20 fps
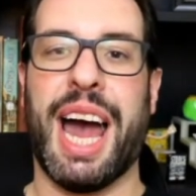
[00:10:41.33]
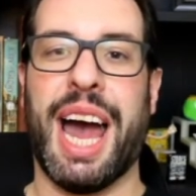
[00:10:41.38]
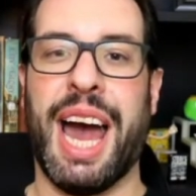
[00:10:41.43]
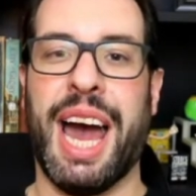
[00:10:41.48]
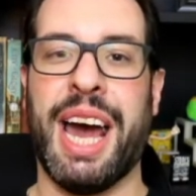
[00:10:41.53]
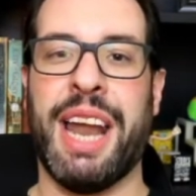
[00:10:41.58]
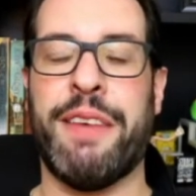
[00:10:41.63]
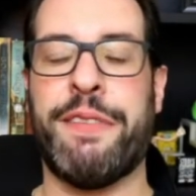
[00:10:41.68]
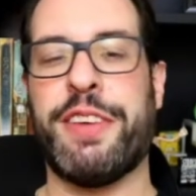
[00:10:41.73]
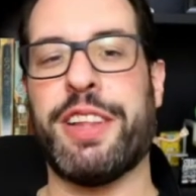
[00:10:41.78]

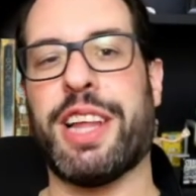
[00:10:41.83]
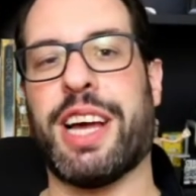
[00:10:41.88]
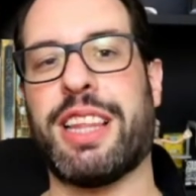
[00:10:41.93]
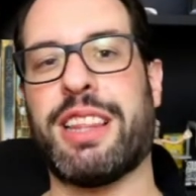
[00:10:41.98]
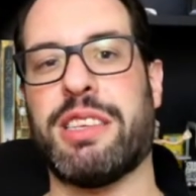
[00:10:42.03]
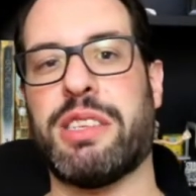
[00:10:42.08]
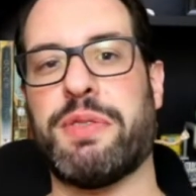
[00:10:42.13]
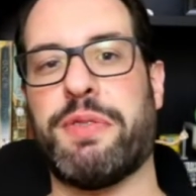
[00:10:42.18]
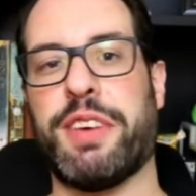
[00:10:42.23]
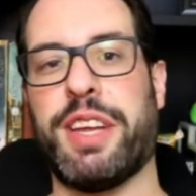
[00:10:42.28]
And if you like
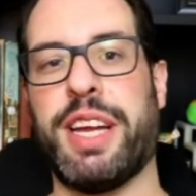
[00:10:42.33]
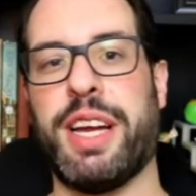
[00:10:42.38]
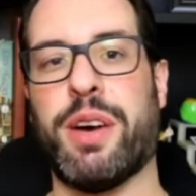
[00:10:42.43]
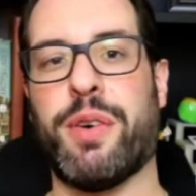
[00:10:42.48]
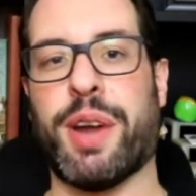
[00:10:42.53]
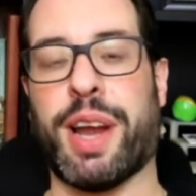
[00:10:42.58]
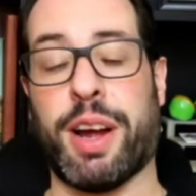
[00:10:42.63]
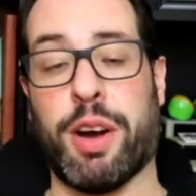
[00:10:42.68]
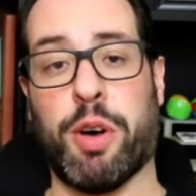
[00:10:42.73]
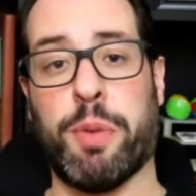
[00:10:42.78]
this video,
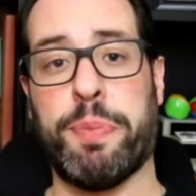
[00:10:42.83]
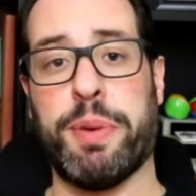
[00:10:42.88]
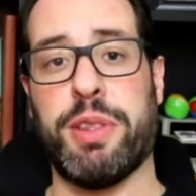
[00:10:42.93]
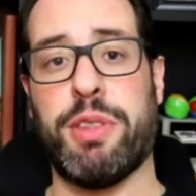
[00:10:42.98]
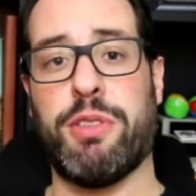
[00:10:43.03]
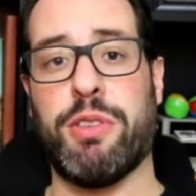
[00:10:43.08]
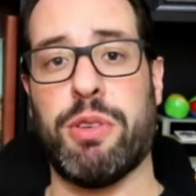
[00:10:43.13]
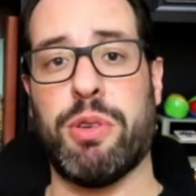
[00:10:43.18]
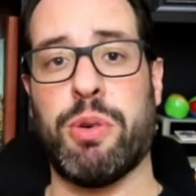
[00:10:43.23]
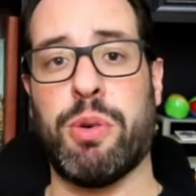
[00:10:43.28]
and I hope you
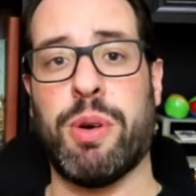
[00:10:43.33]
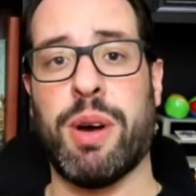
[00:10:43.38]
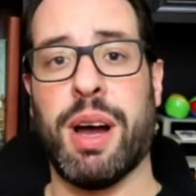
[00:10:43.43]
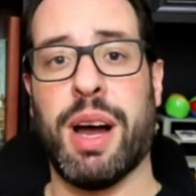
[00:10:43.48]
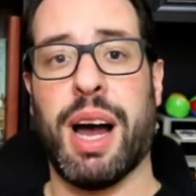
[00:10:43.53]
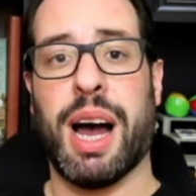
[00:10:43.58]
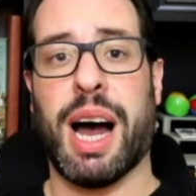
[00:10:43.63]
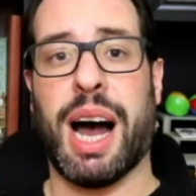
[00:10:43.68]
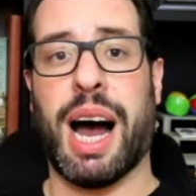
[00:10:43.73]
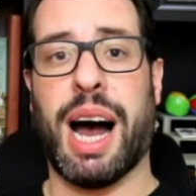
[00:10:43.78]
do,
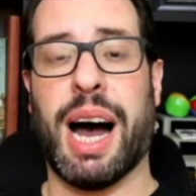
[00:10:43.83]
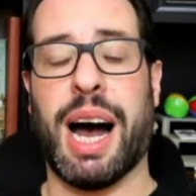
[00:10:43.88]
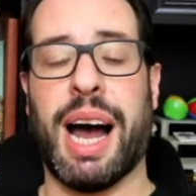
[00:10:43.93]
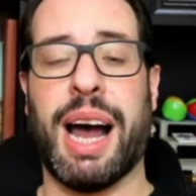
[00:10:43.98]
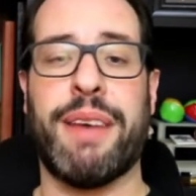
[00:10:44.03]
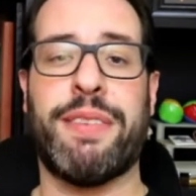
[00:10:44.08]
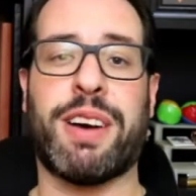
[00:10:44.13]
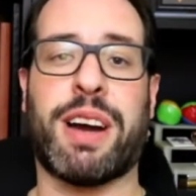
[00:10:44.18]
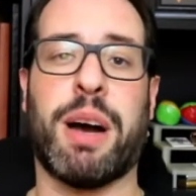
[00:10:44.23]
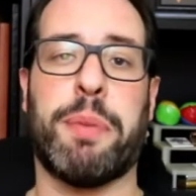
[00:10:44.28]
uh, I
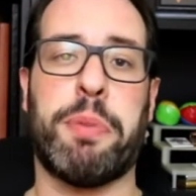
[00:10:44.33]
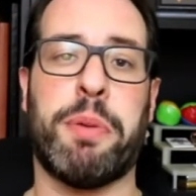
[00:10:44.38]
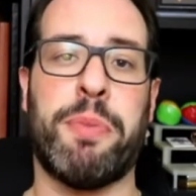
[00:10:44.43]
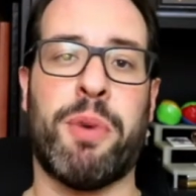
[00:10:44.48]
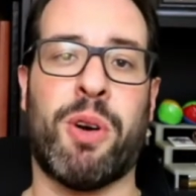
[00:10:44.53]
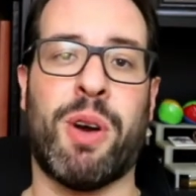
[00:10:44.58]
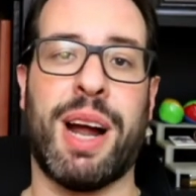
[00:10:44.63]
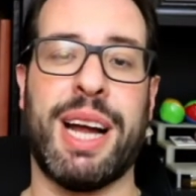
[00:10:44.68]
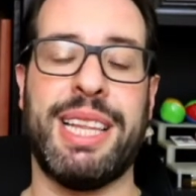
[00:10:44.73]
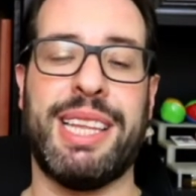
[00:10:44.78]
have a couple
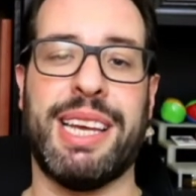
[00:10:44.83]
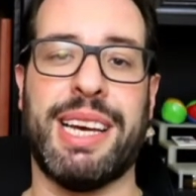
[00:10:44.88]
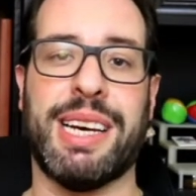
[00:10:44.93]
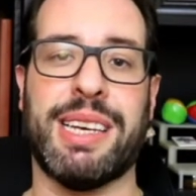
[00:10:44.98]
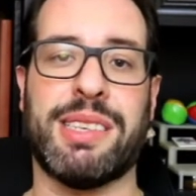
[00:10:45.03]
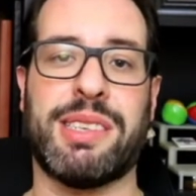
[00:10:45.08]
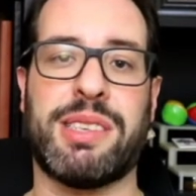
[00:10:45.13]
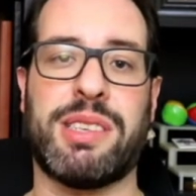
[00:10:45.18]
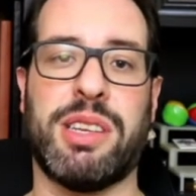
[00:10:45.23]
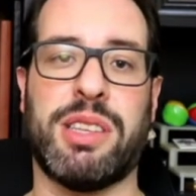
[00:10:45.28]
more
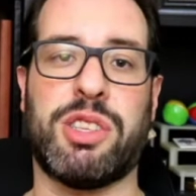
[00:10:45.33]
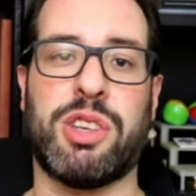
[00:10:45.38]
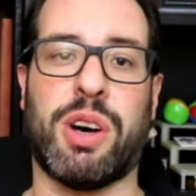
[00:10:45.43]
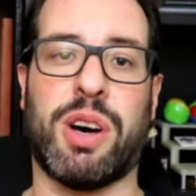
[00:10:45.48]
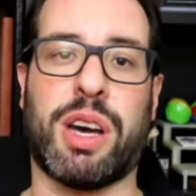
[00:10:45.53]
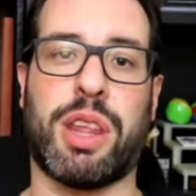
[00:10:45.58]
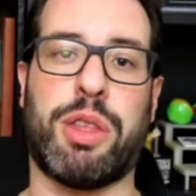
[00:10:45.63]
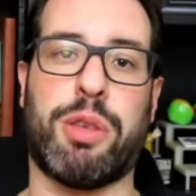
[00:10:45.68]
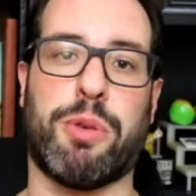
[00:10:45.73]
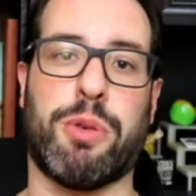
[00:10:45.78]
ideas to
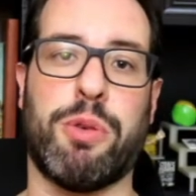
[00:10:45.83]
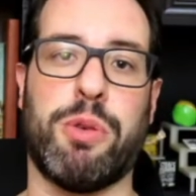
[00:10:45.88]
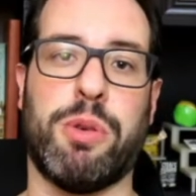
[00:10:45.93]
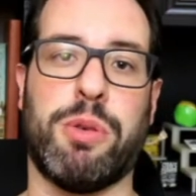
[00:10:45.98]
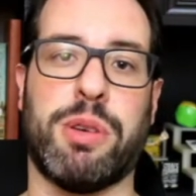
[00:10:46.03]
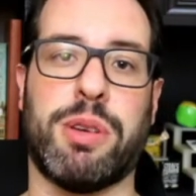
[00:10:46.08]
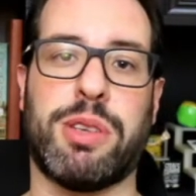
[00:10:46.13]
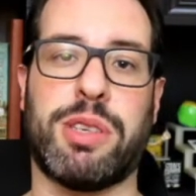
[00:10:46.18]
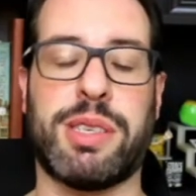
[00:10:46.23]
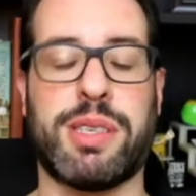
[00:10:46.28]
talk
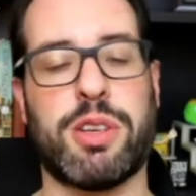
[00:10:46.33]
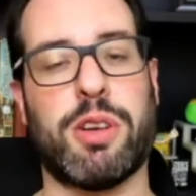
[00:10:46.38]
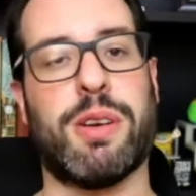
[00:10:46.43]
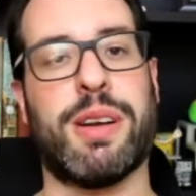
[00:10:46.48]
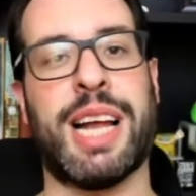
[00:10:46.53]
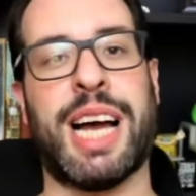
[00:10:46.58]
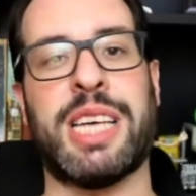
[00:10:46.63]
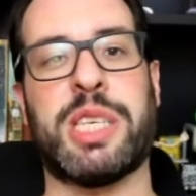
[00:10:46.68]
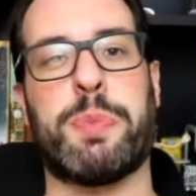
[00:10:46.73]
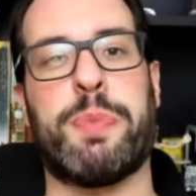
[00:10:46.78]
through
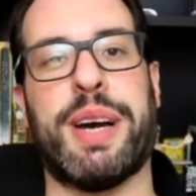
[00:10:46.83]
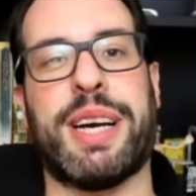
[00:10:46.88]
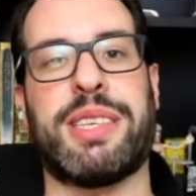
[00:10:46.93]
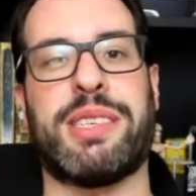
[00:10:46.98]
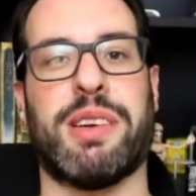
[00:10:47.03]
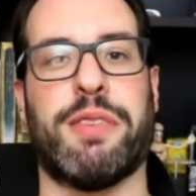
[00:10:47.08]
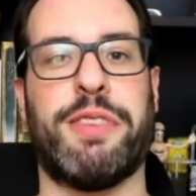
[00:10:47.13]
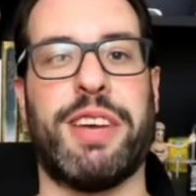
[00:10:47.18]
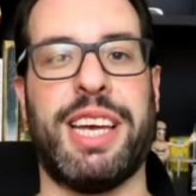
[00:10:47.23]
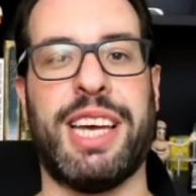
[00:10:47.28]
certain
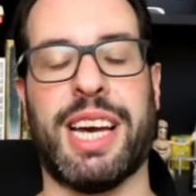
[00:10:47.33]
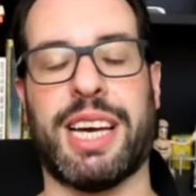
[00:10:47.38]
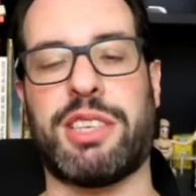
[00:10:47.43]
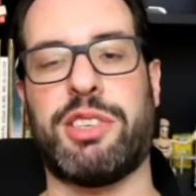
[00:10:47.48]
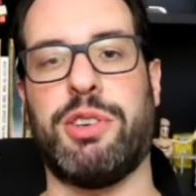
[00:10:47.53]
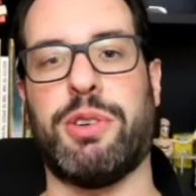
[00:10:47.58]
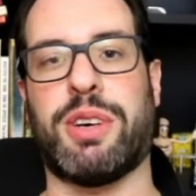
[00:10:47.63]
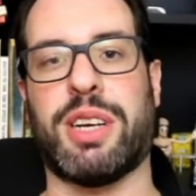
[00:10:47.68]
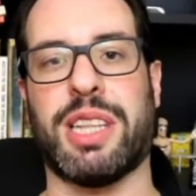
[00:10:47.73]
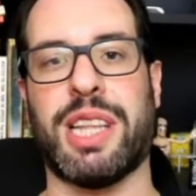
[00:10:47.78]
aspects of
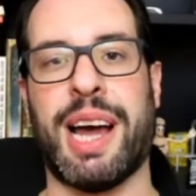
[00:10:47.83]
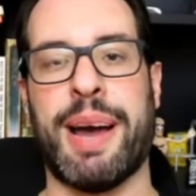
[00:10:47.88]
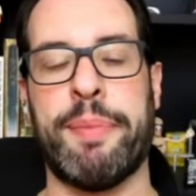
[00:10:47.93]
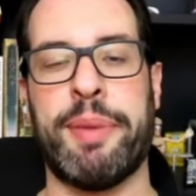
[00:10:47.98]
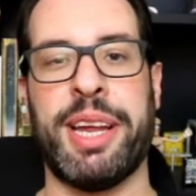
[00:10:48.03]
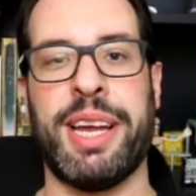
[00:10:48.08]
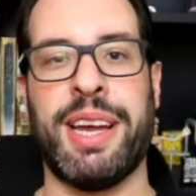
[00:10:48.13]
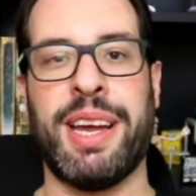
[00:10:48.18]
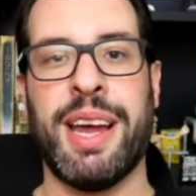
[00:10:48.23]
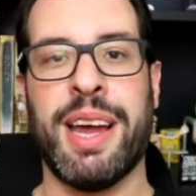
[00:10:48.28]
EXU
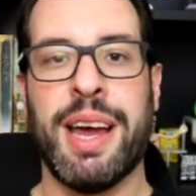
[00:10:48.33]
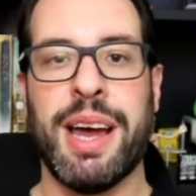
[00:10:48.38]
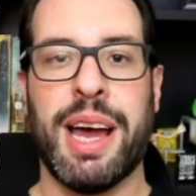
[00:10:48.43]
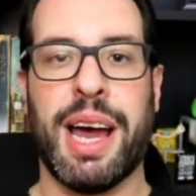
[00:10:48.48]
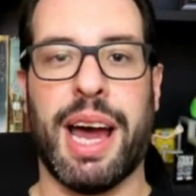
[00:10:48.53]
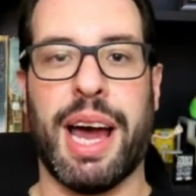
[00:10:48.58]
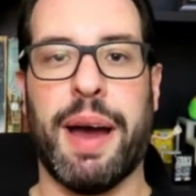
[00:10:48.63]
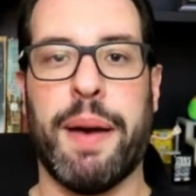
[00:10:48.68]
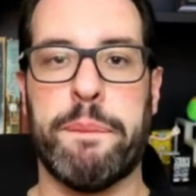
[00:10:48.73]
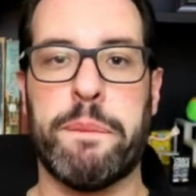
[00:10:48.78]
Calamity,
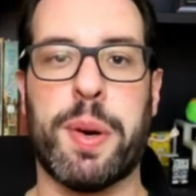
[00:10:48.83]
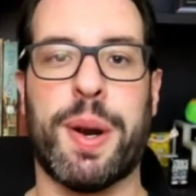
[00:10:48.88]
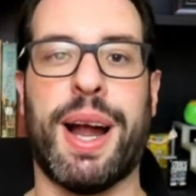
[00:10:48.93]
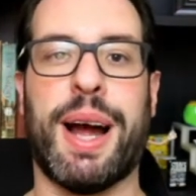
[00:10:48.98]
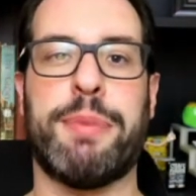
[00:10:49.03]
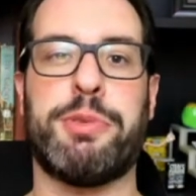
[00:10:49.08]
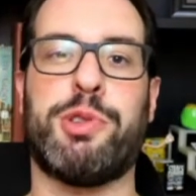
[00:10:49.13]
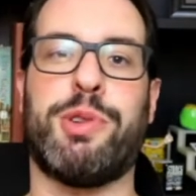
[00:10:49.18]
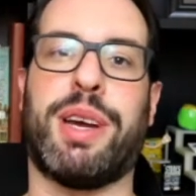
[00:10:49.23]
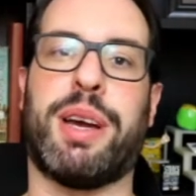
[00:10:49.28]
and
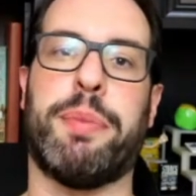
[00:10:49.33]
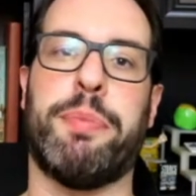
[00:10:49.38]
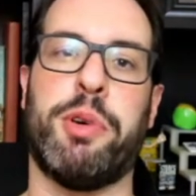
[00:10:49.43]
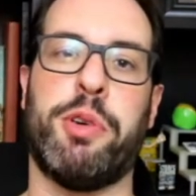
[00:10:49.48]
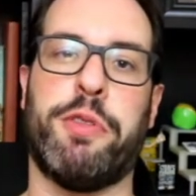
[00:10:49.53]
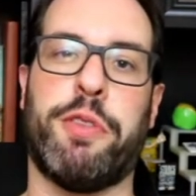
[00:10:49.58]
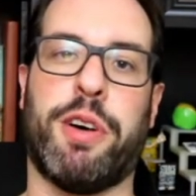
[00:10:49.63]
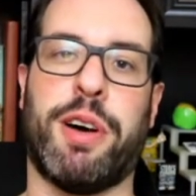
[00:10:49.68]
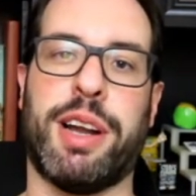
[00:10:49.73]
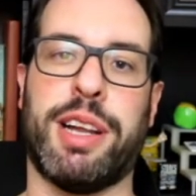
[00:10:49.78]
perhaps we can
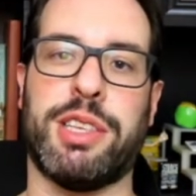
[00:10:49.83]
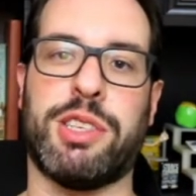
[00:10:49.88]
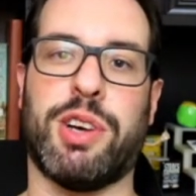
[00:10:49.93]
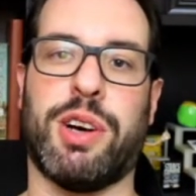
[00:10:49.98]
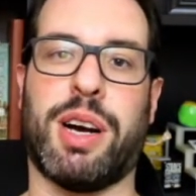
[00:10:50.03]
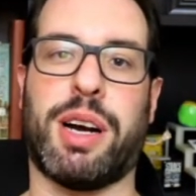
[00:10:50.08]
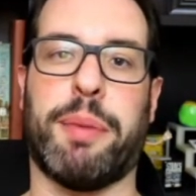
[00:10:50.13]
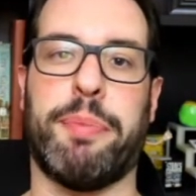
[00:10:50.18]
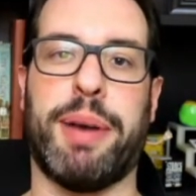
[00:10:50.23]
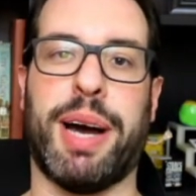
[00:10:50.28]
move on and
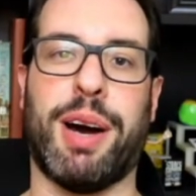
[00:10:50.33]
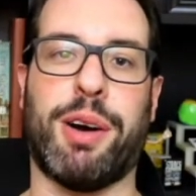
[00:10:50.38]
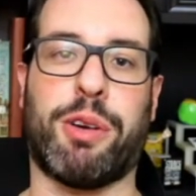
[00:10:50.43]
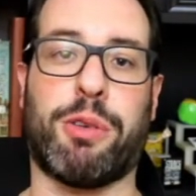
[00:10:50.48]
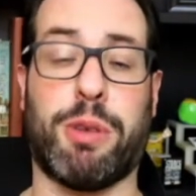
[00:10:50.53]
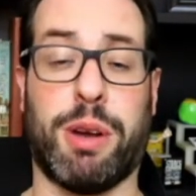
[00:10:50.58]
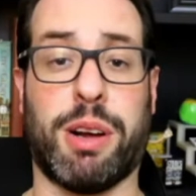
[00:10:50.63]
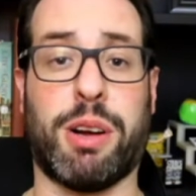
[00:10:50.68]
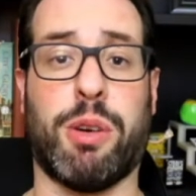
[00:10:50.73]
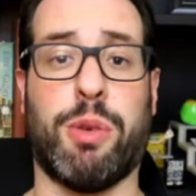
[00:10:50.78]
talk about
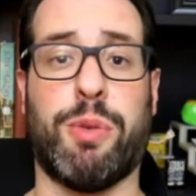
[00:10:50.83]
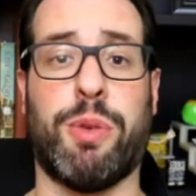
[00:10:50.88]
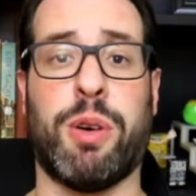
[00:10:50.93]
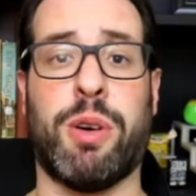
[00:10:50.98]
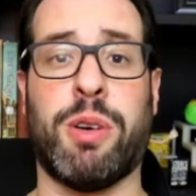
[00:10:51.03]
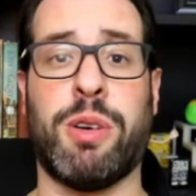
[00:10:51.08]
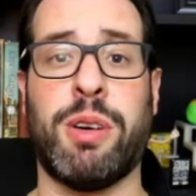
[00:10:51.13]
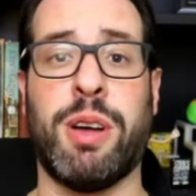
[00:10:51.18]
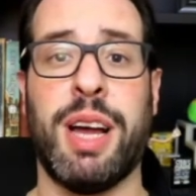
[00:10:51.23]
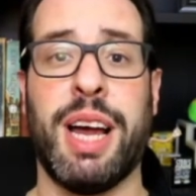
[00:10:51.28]
Critical
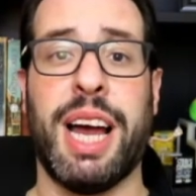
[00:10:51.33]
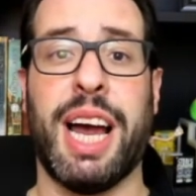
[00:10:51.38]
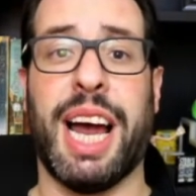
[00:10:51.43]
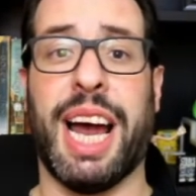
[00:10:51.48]
Role.